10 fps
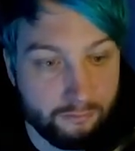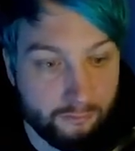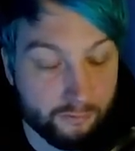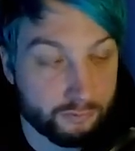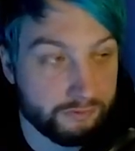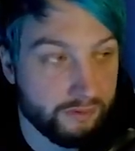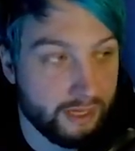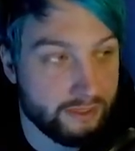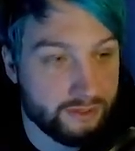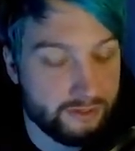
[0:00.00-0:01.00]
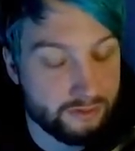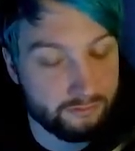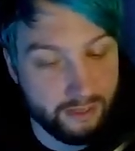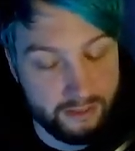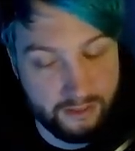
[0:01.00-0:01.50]
fortifications and
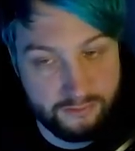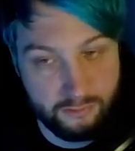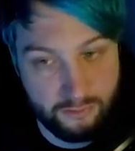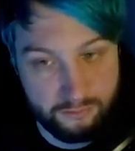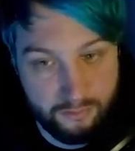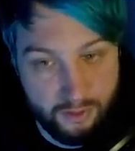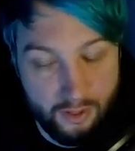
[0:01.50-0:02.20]
radars for them,